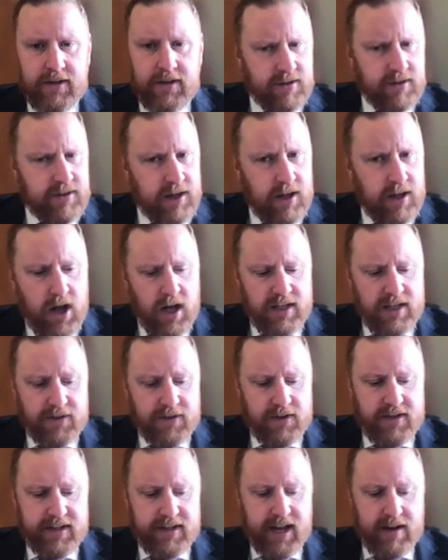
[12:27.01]
So there's lots
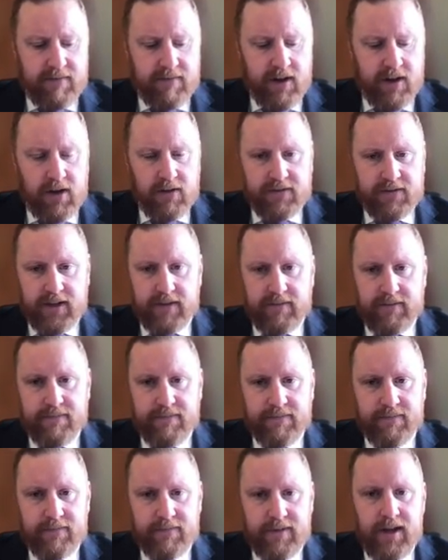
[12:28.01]
for you to get involved in.
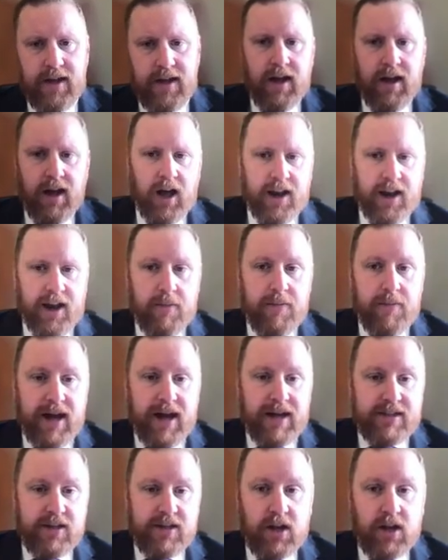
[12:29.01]
I'll now
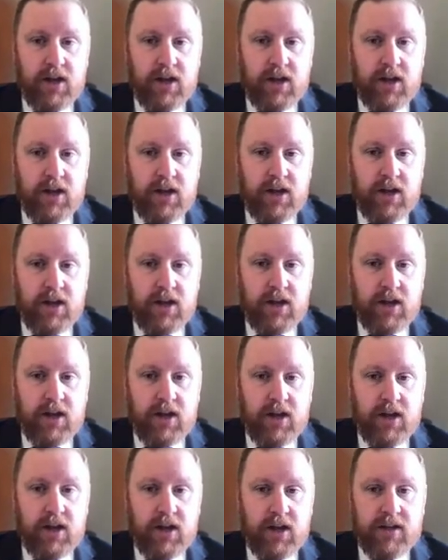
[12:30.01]
pass on to Mr.
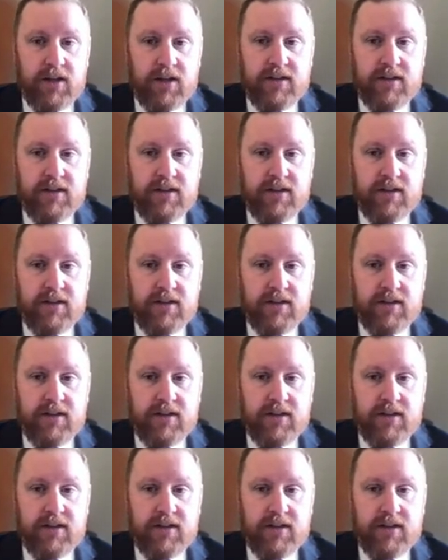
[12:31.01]
Doyle.